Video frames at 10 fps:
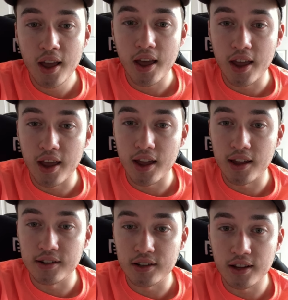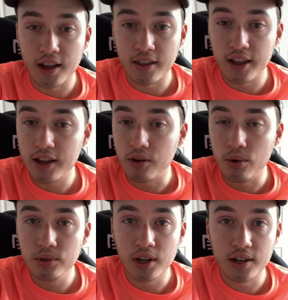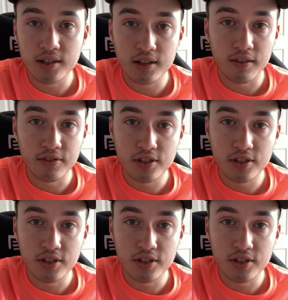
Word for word: and it, they had a whole ton of stuff,